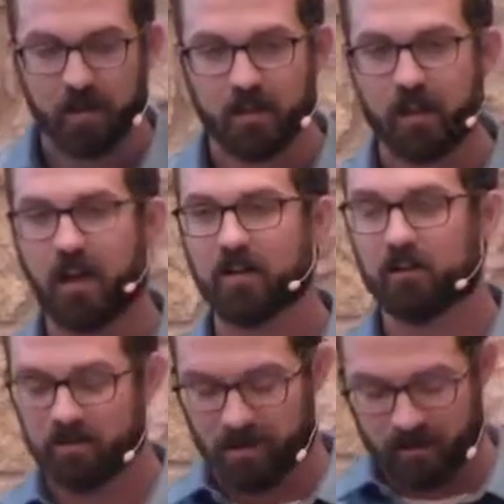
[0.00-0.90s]
God
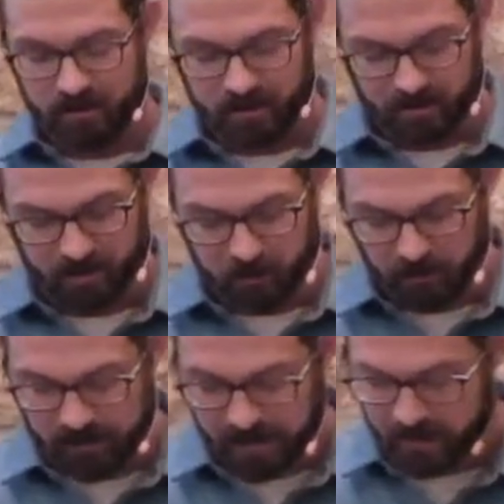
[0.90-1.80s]
goes on to
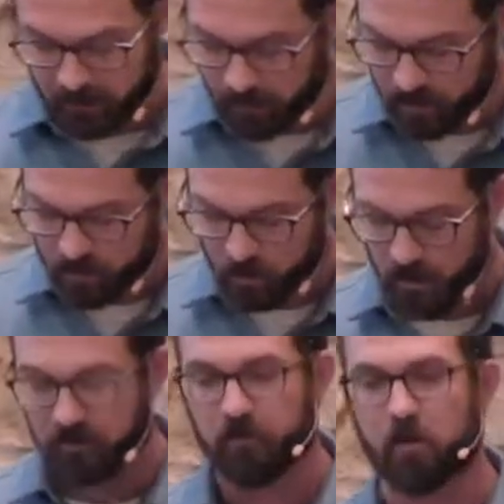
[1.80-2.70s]
explain in verse
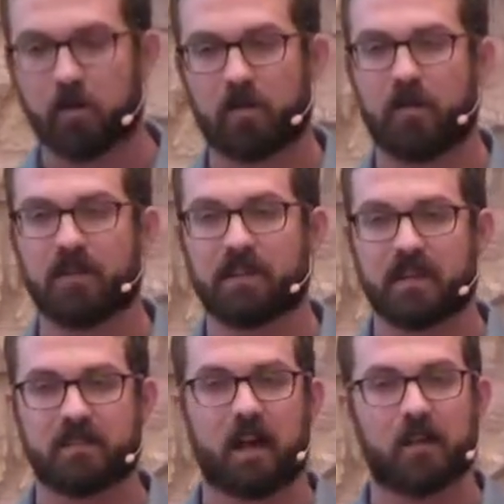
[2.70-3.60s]
24 that this
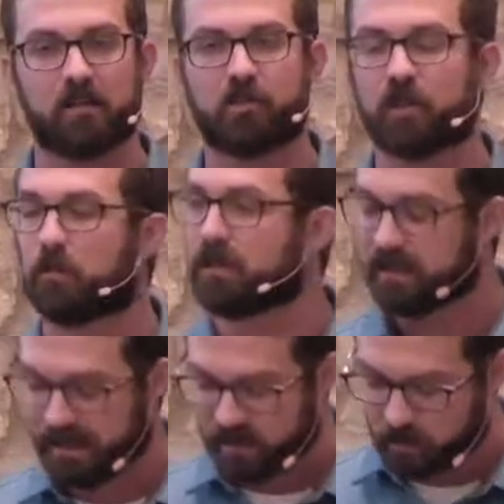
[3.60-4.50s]
idolatry would
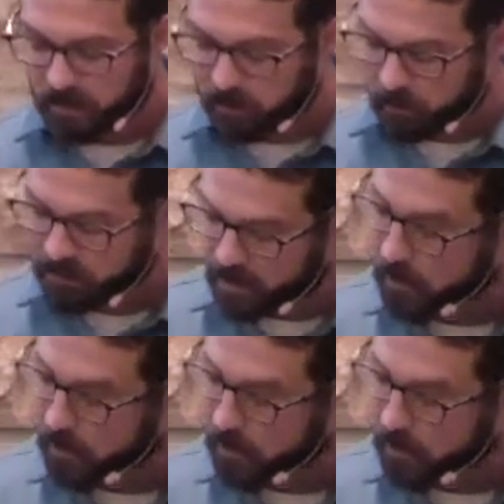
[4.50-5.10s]
lead his people to